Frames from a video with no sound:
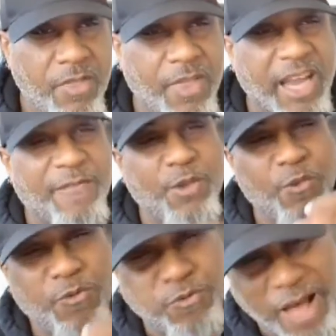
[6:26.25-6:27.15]
that if
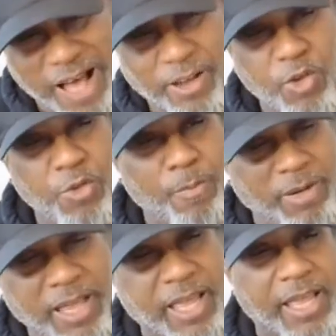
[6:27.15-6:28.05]
you follow the
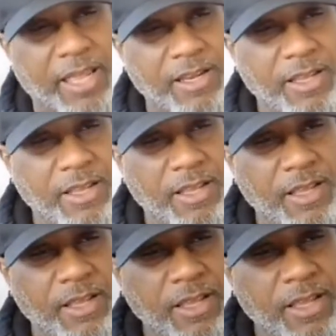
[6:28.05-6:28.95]
plan
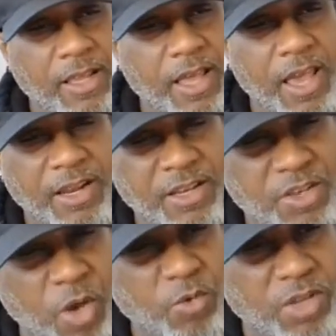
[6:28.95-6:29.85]
and
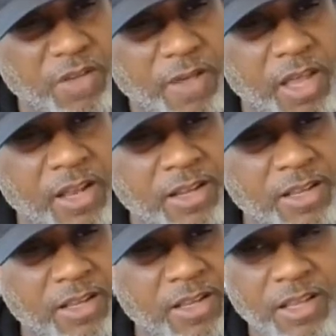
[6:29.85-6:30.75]
don't give in,
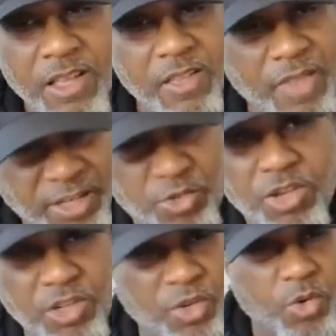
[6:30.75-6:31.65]
that you
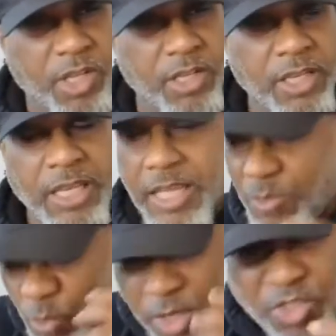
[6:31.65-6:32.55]
can do it?
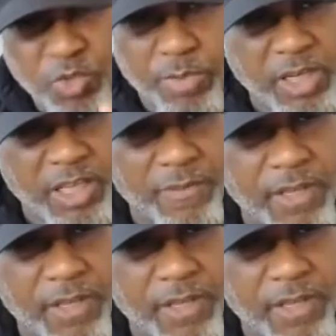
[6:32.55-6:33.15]
And once you believe